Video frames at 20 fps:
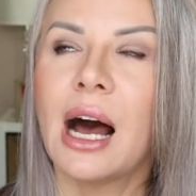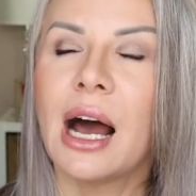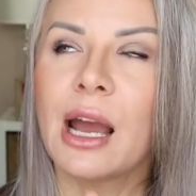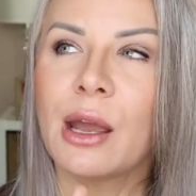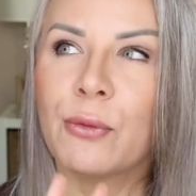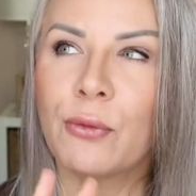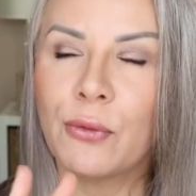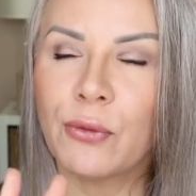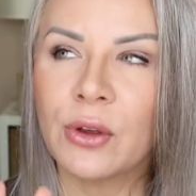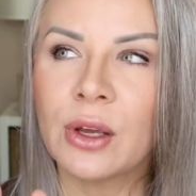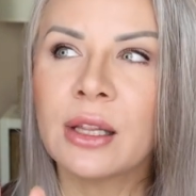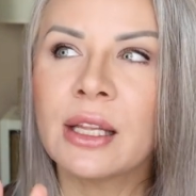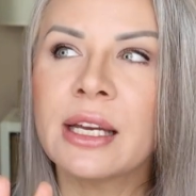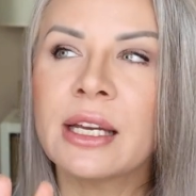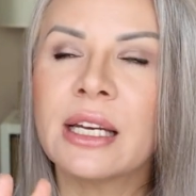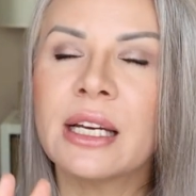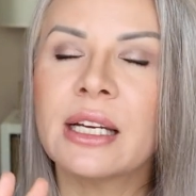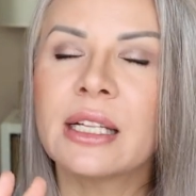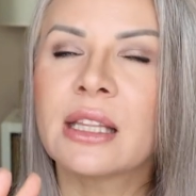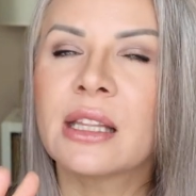I feel
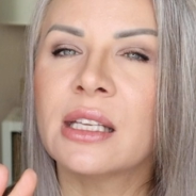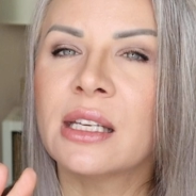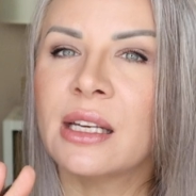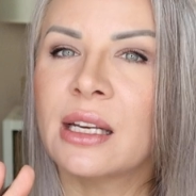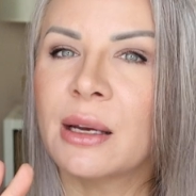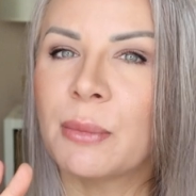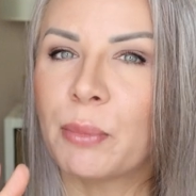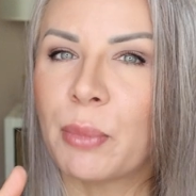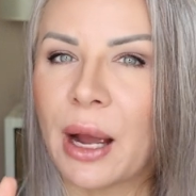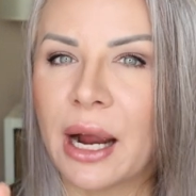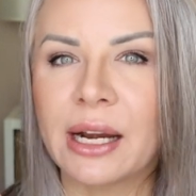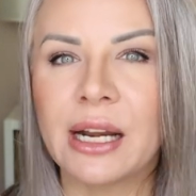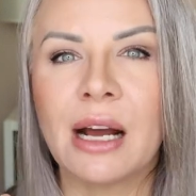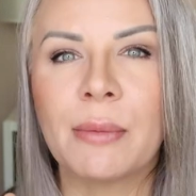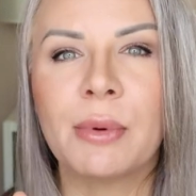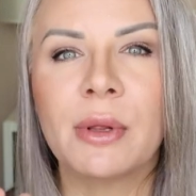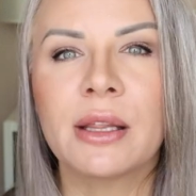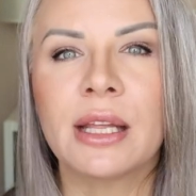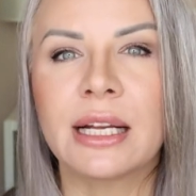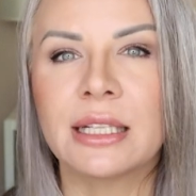like the
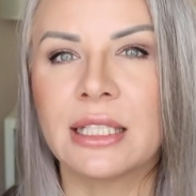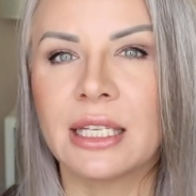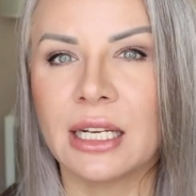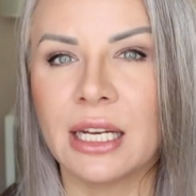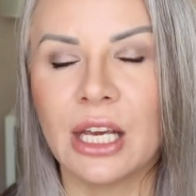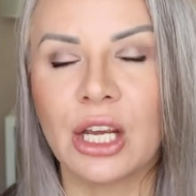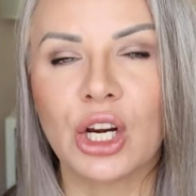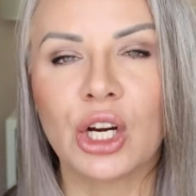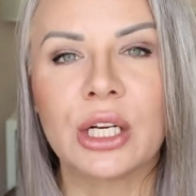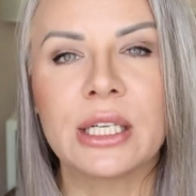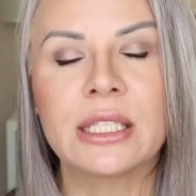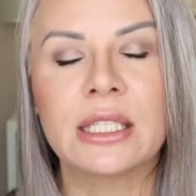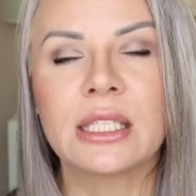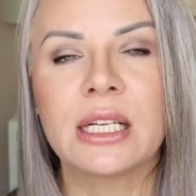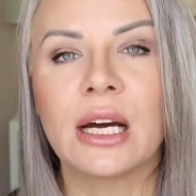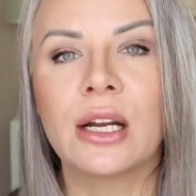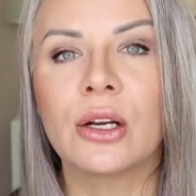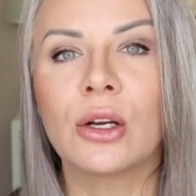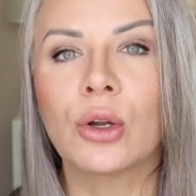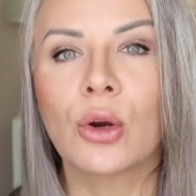pineapple that's in here is
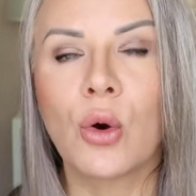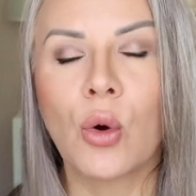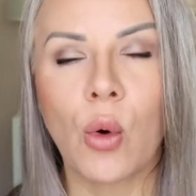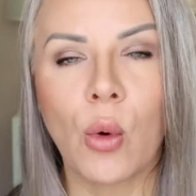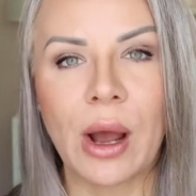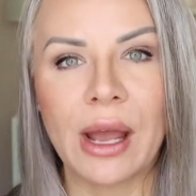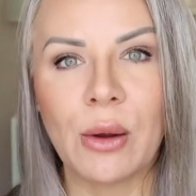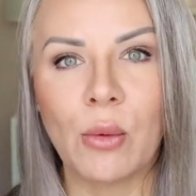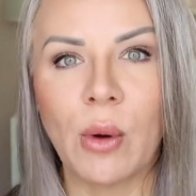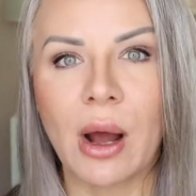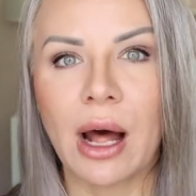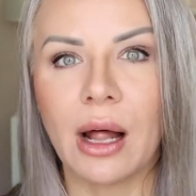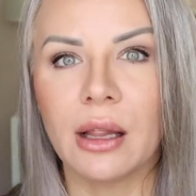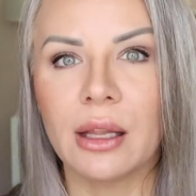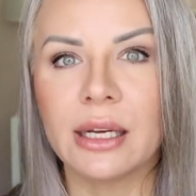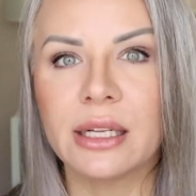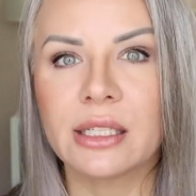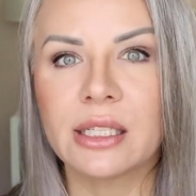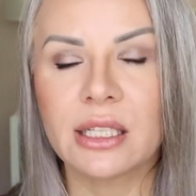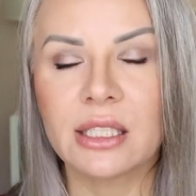done quite well.
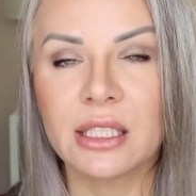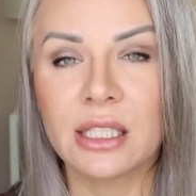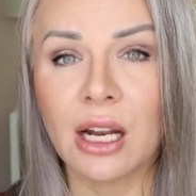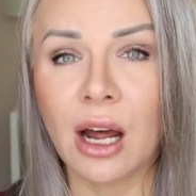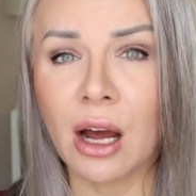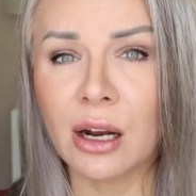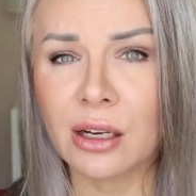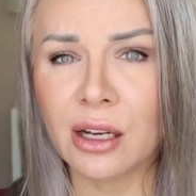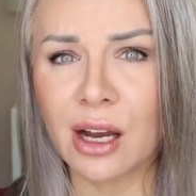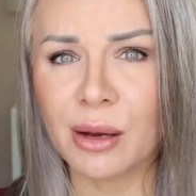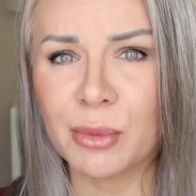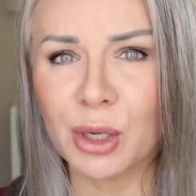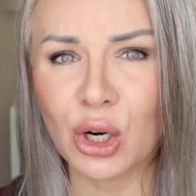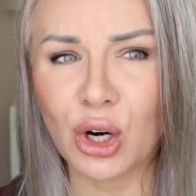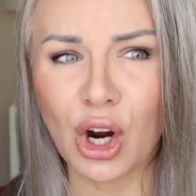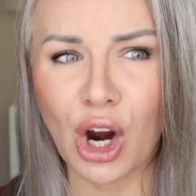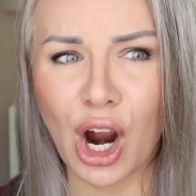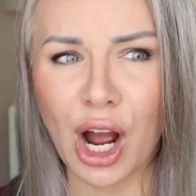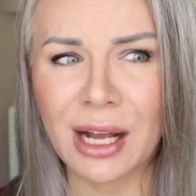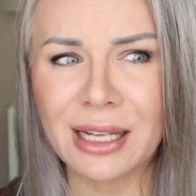It does not come
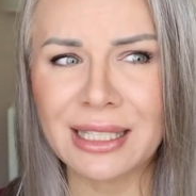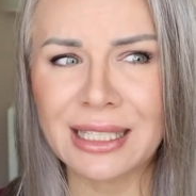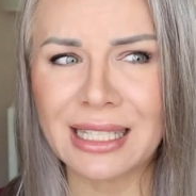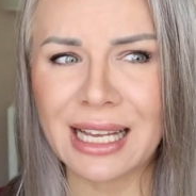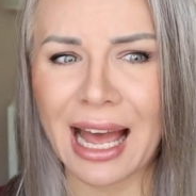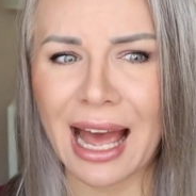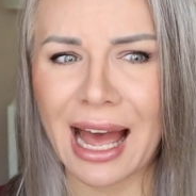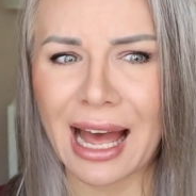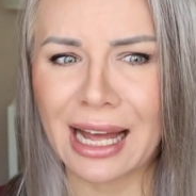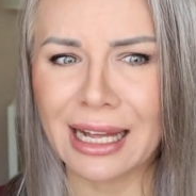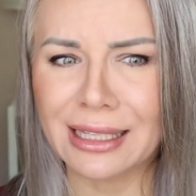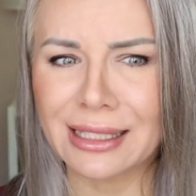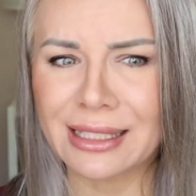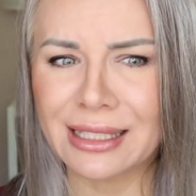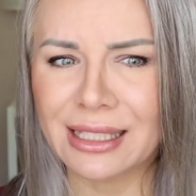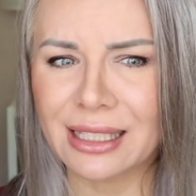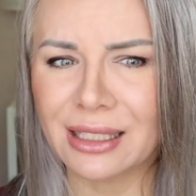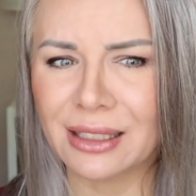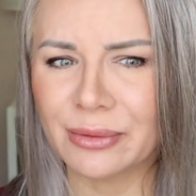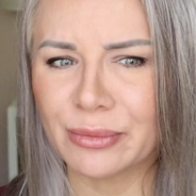across
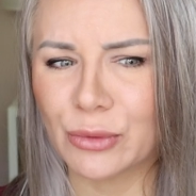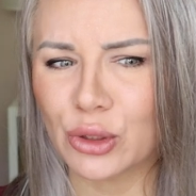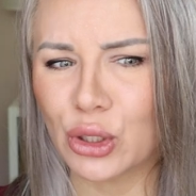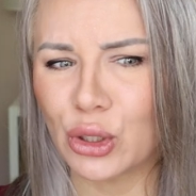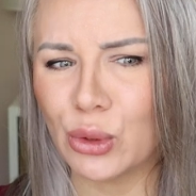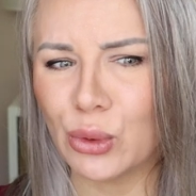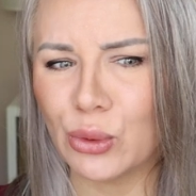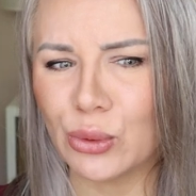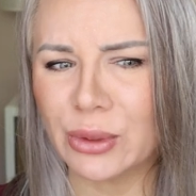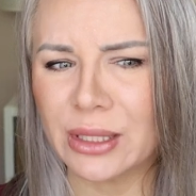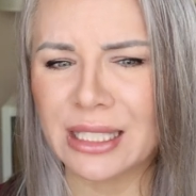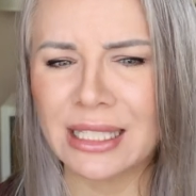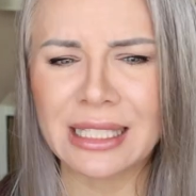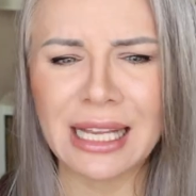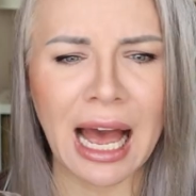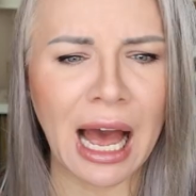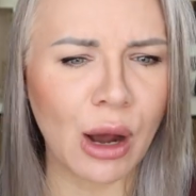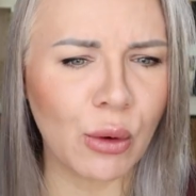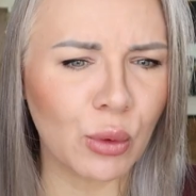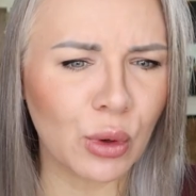as too
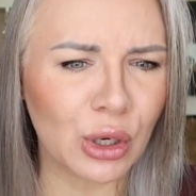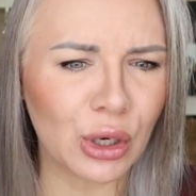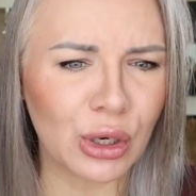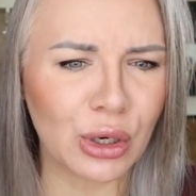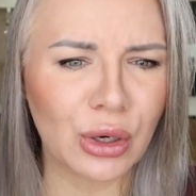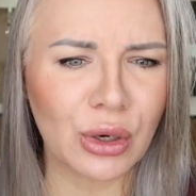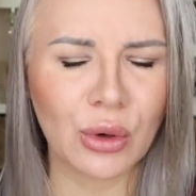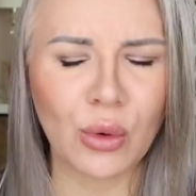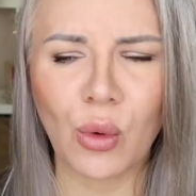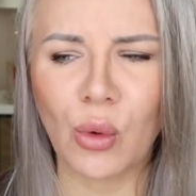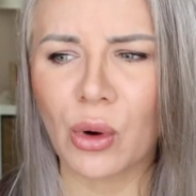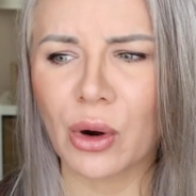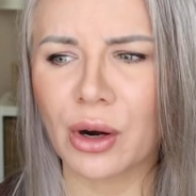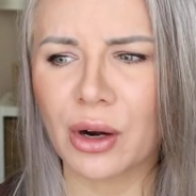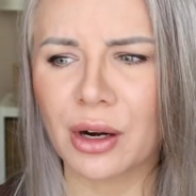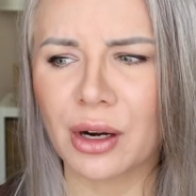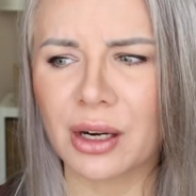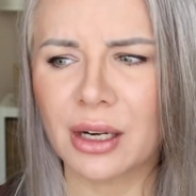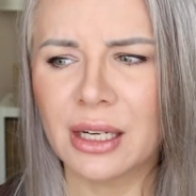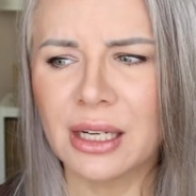sour,
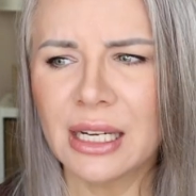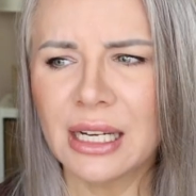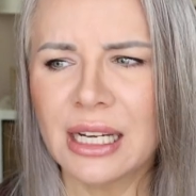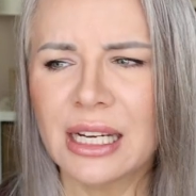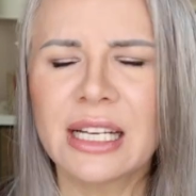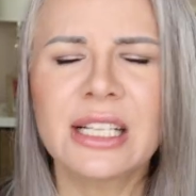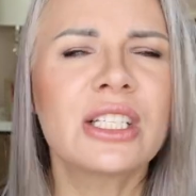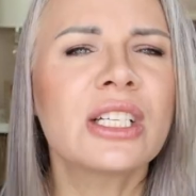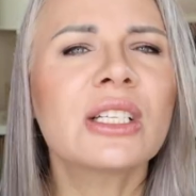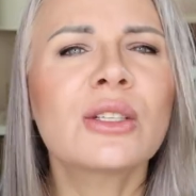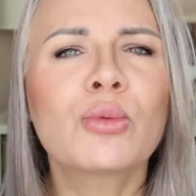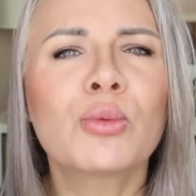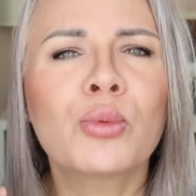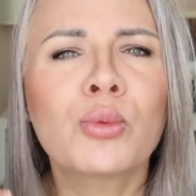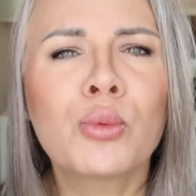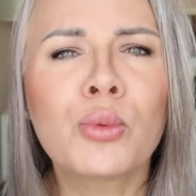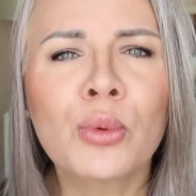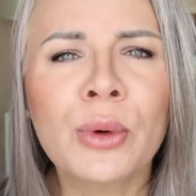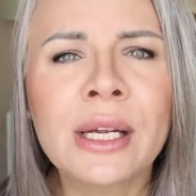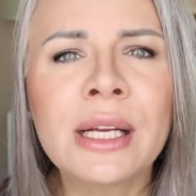or it's just
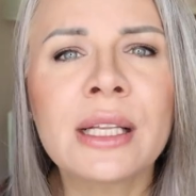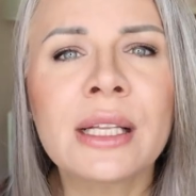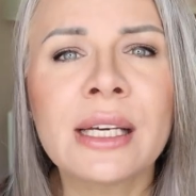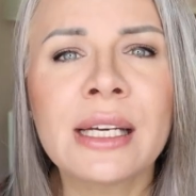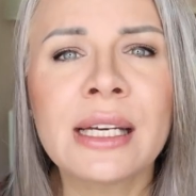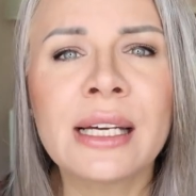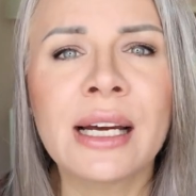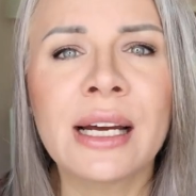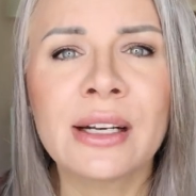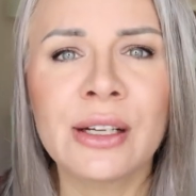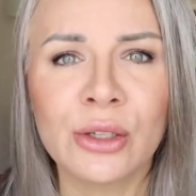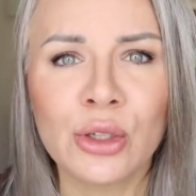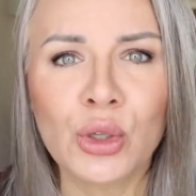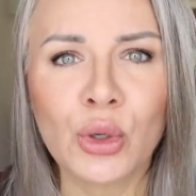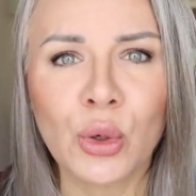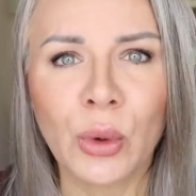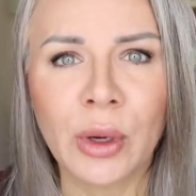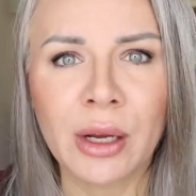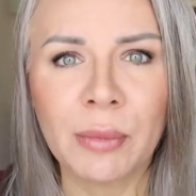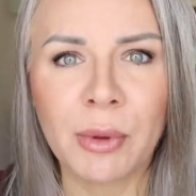really an
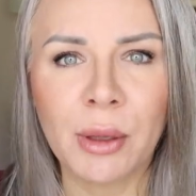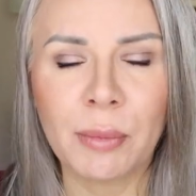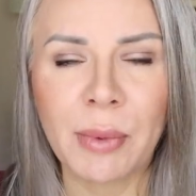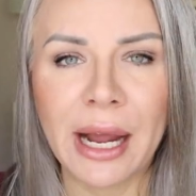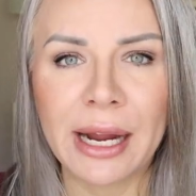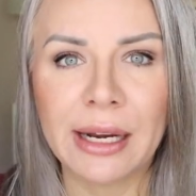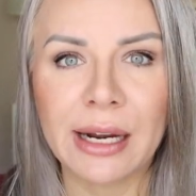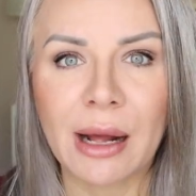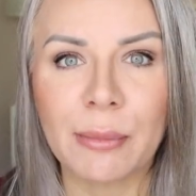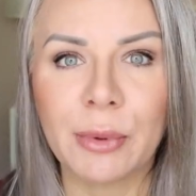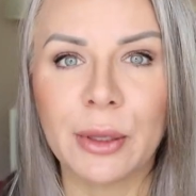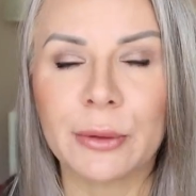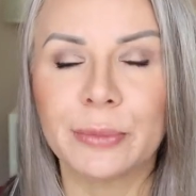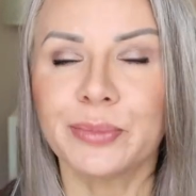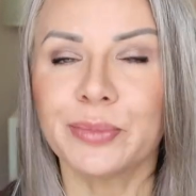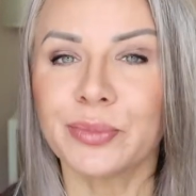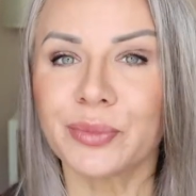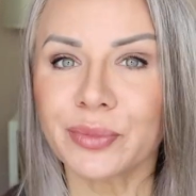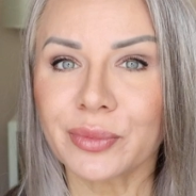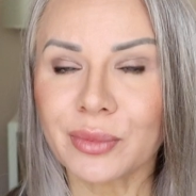enjoyable
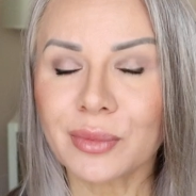pineapple.